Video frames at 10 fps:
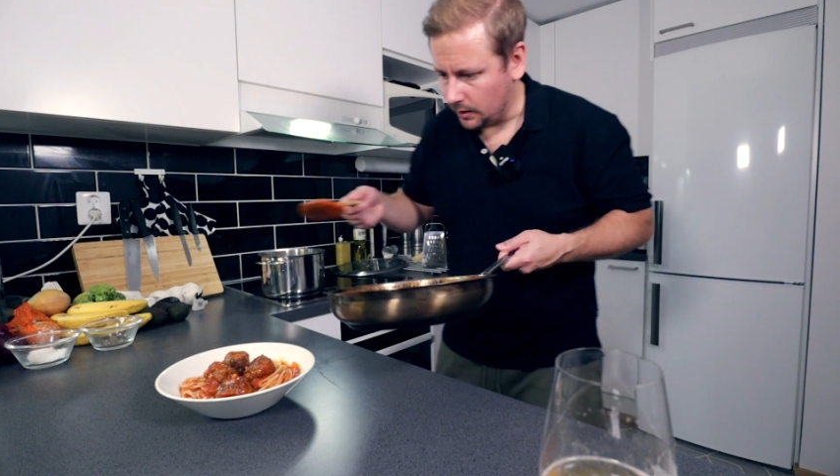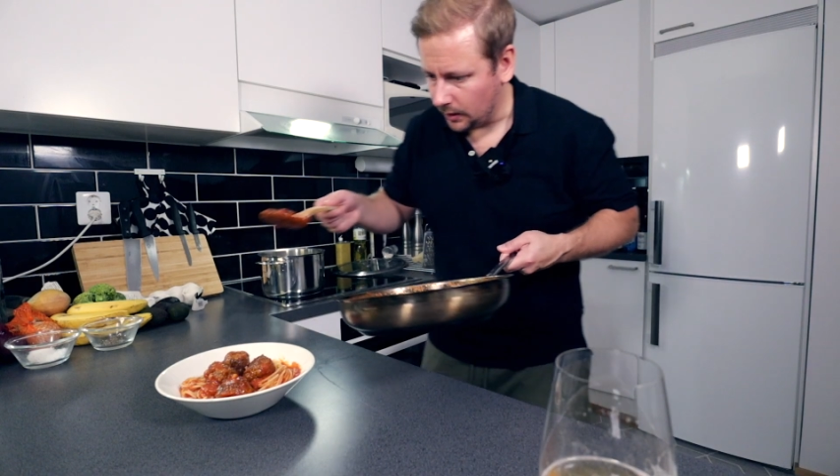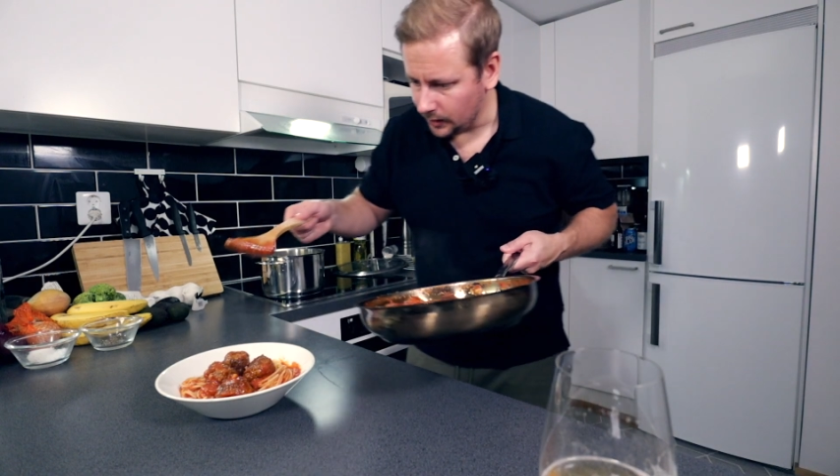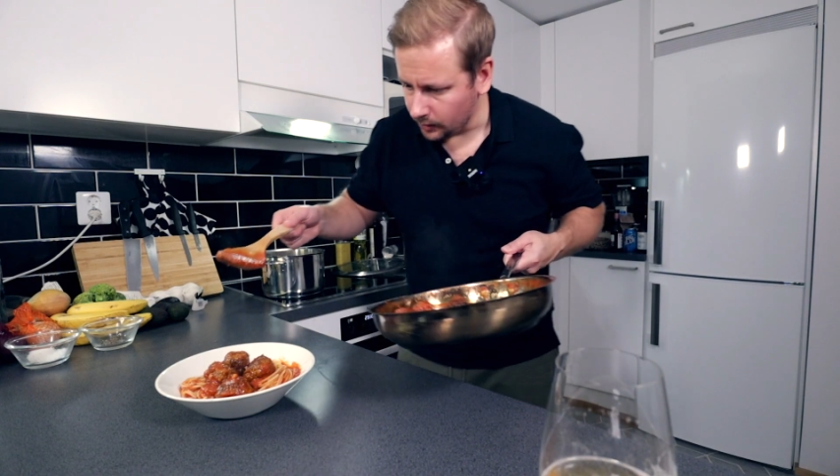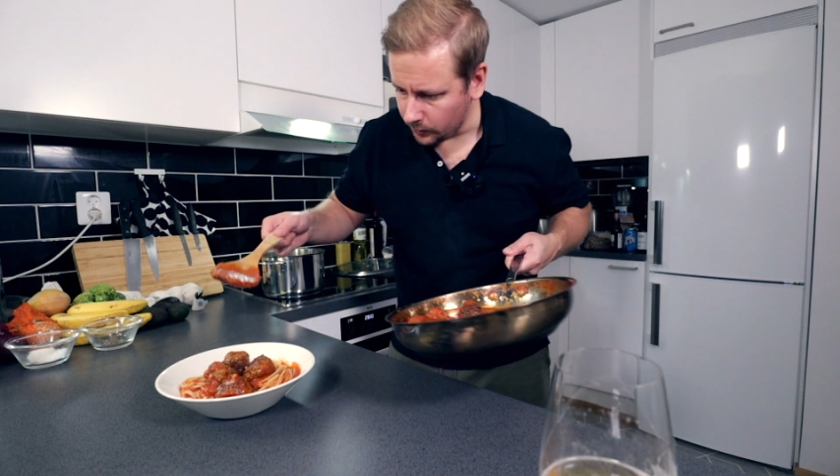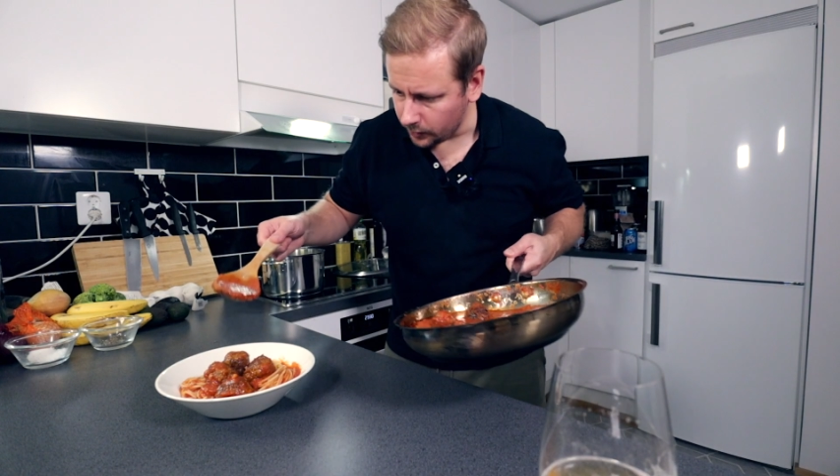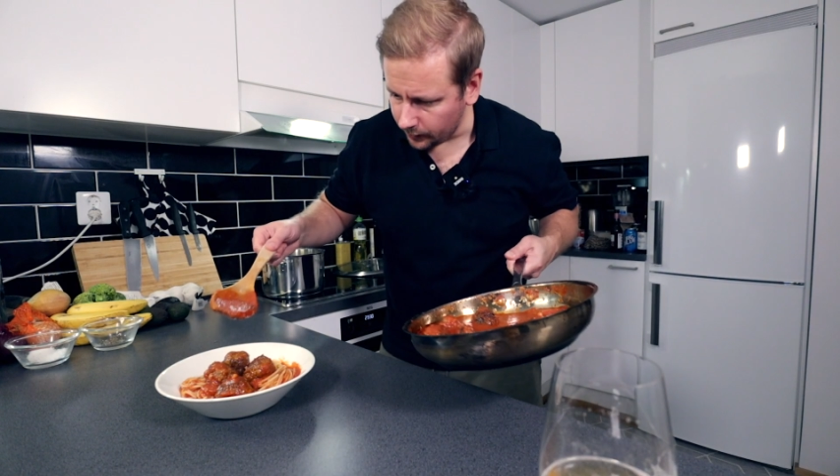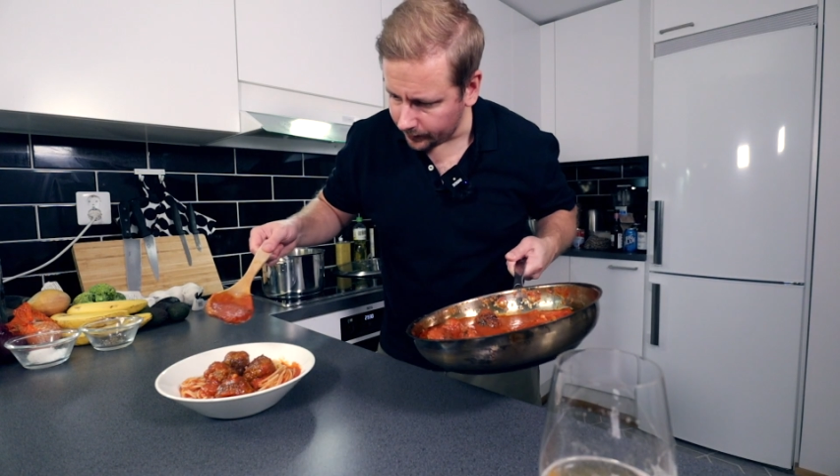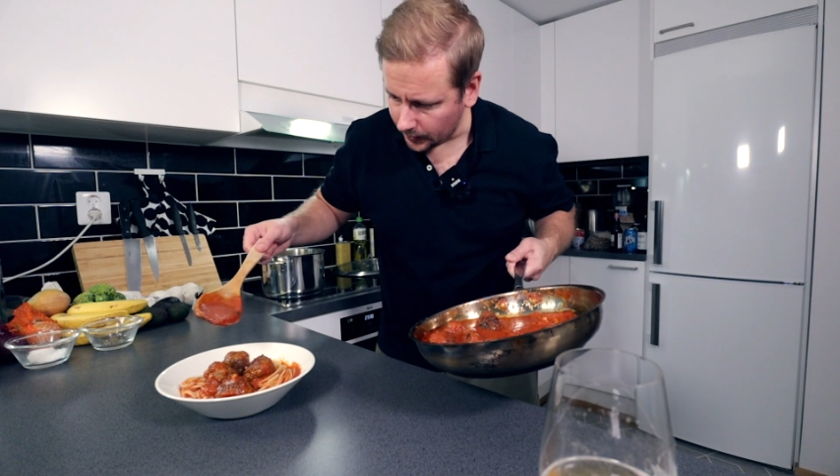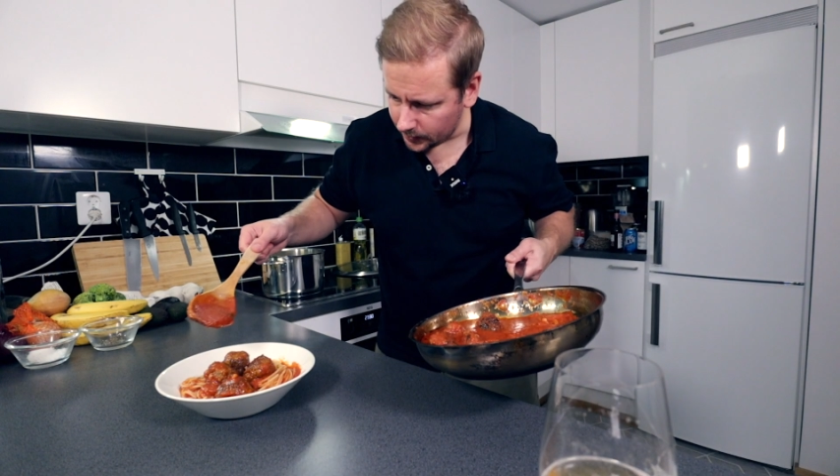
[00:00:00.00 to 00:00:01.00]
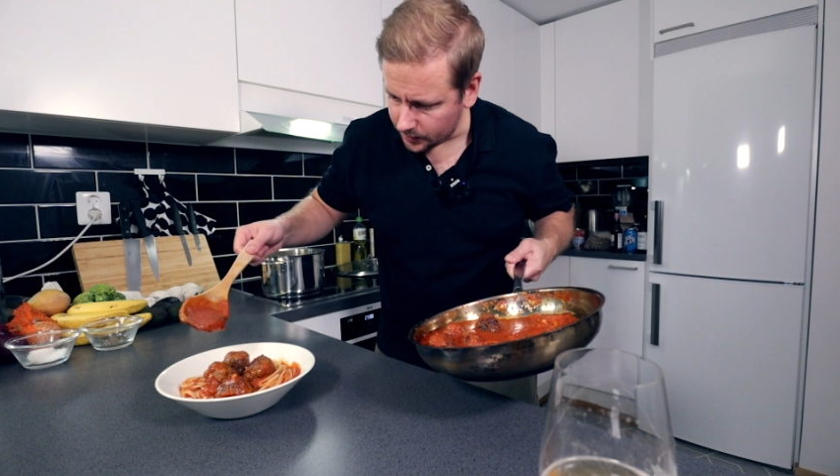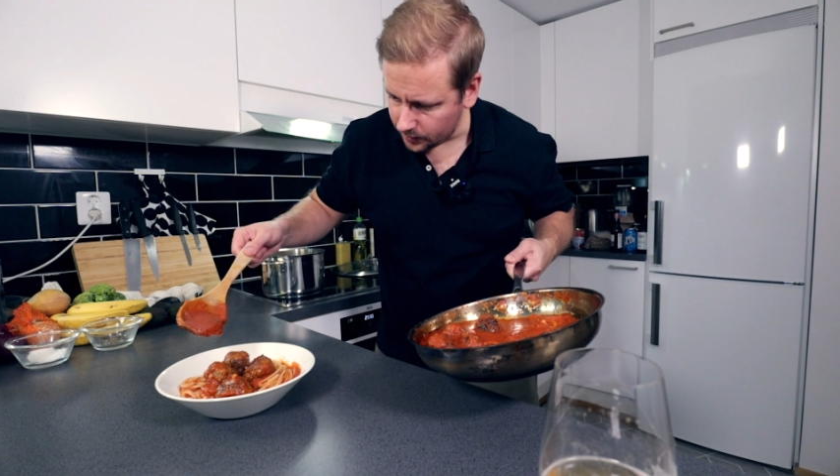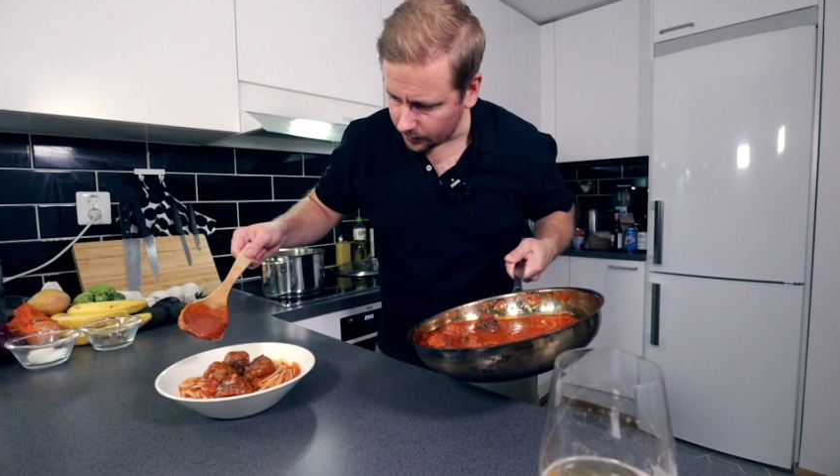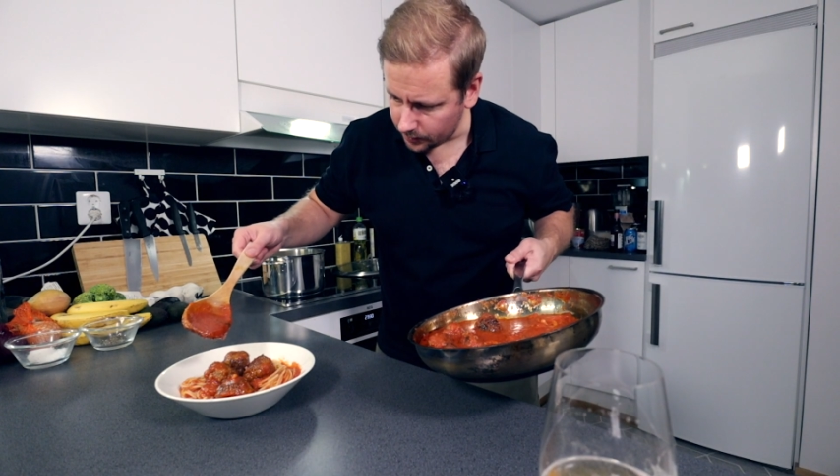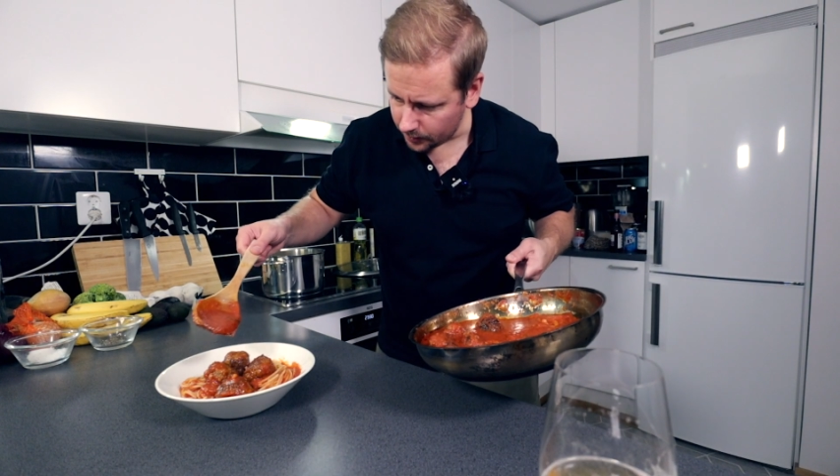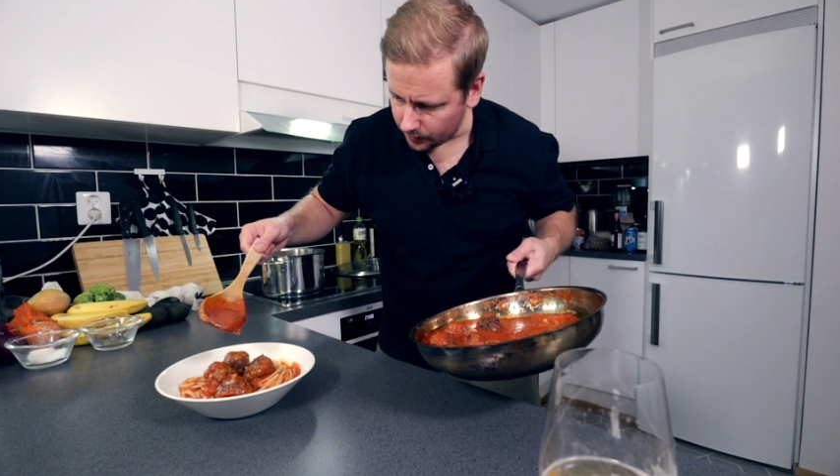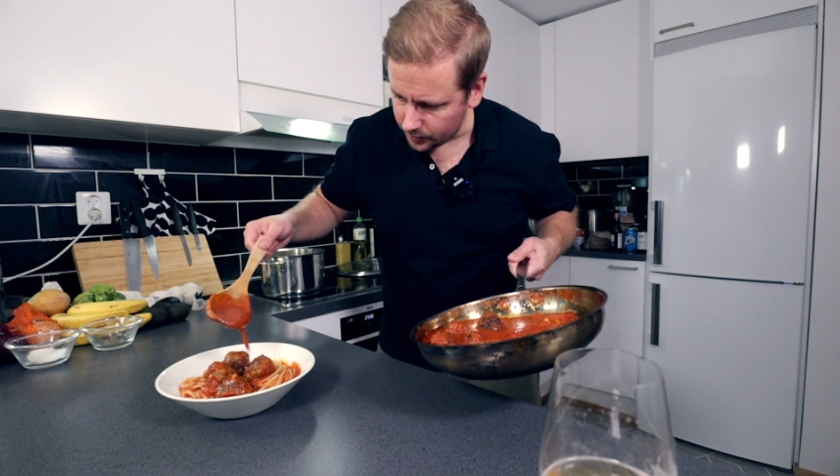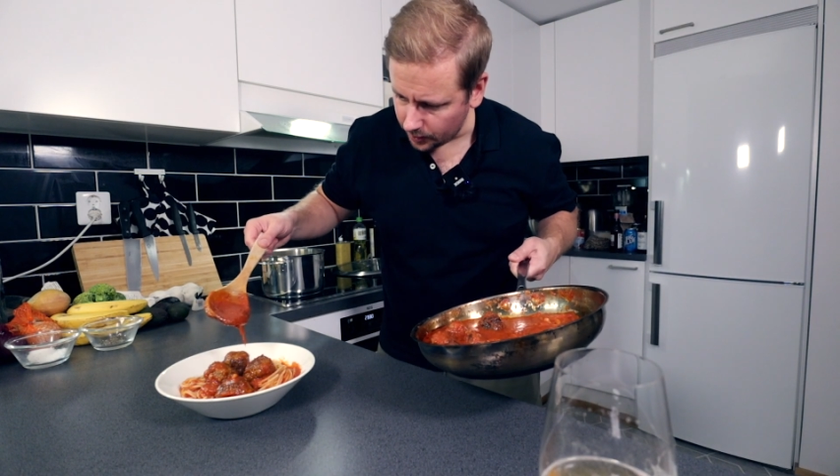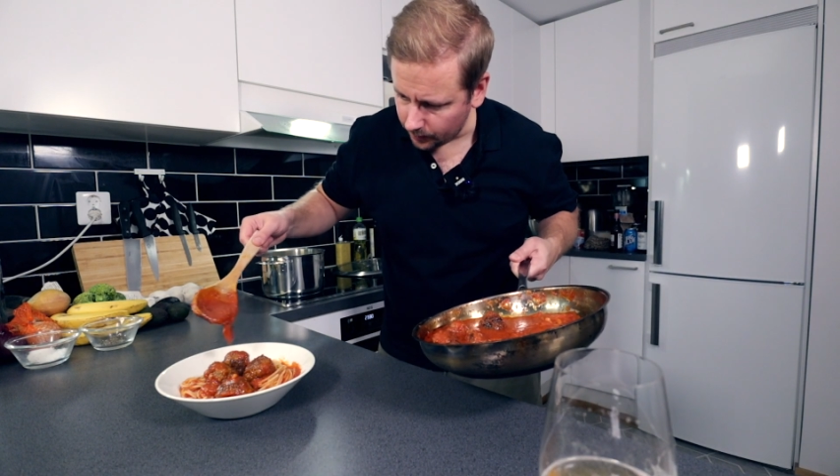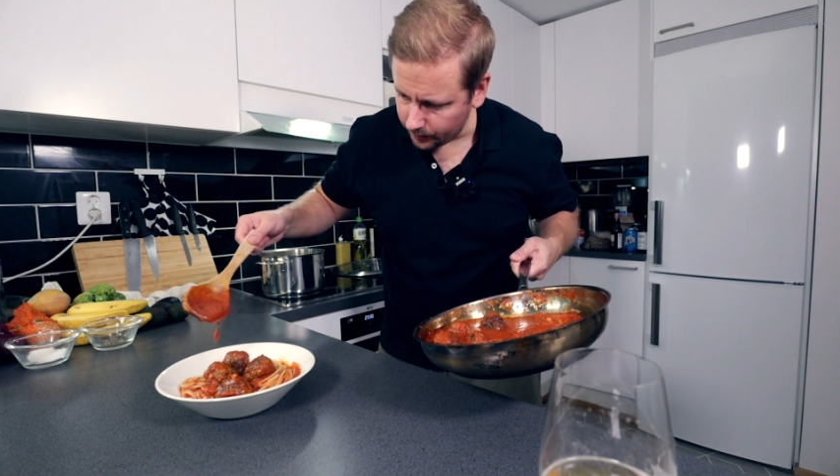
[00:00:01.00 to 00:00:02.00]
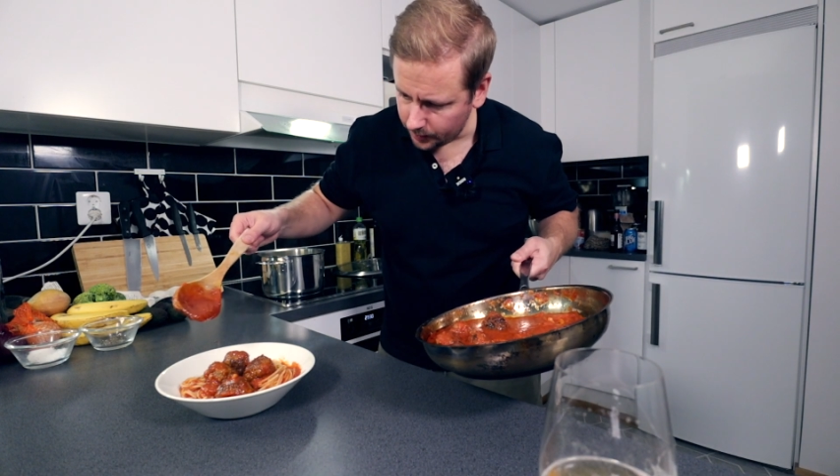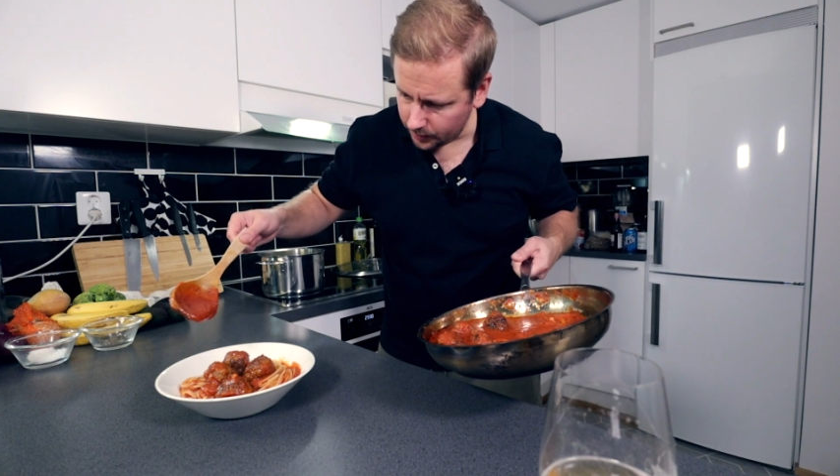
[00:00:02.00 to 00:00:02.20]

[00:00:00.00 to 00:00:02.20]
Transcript: a little more of that sauce on top.